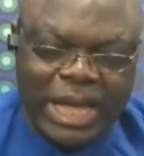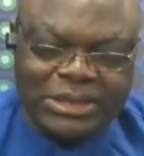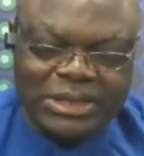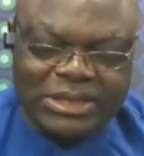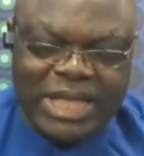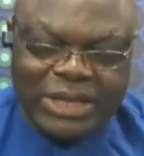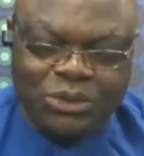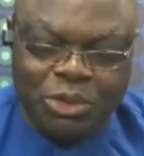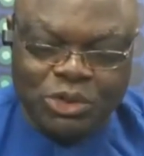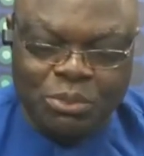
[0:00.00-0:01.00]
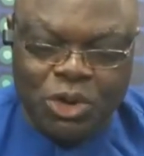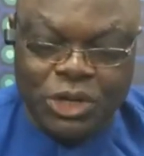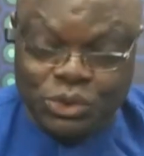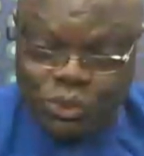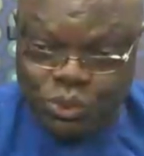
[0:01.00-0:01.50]
as it starts small, small,
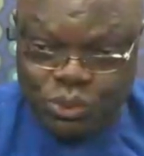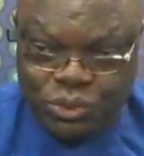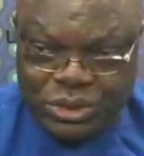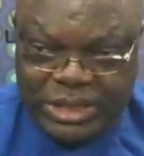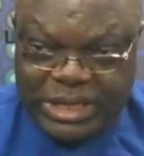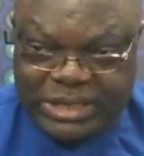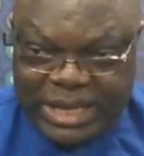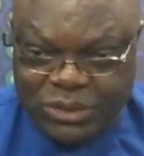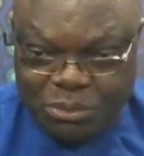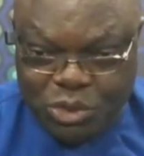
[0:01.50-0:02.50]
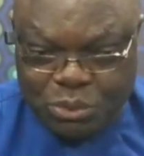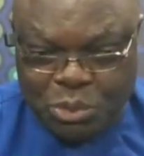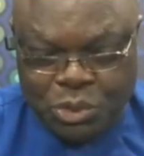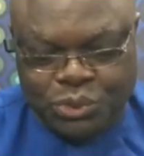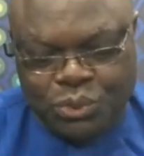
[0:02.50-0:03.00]
it's good. Say it starts small,
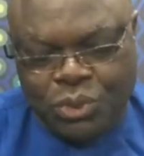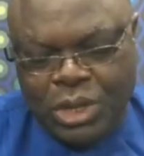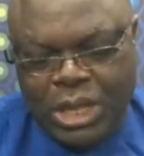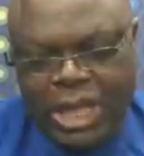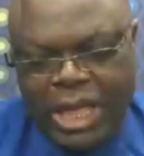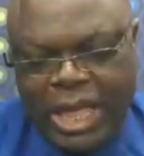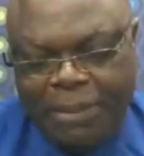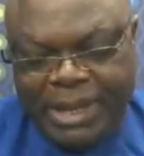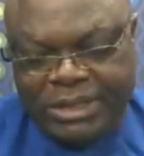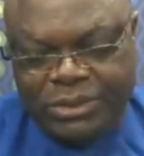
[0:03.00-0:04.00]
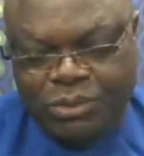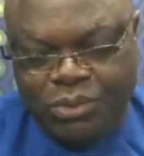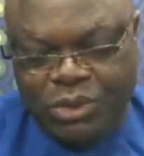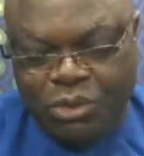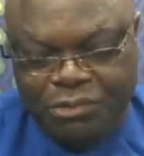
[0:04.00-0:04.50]
small, so. Uh, but
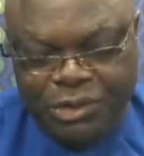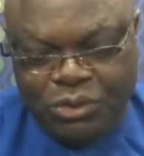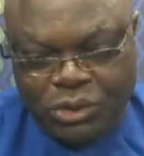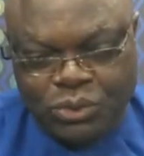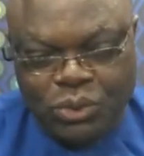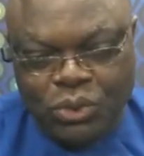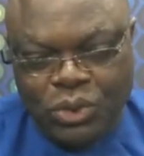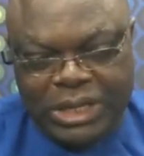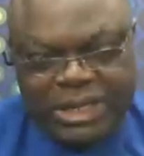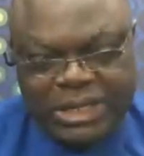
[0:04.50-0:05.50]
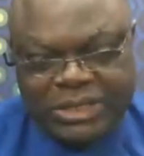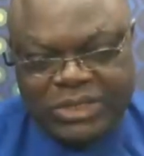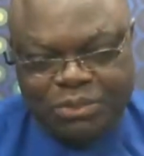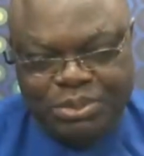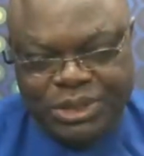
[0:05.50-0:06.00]
we go fit also increase the
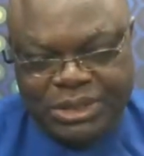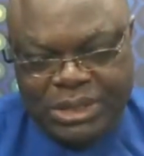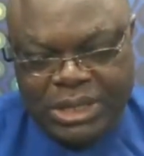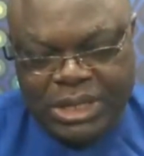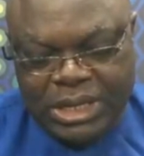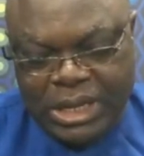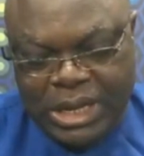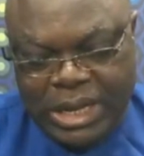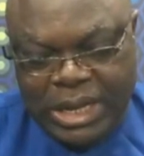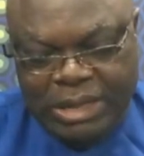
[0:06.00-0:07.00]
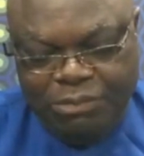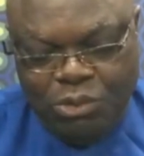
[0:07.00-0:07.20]
speed. Uh, if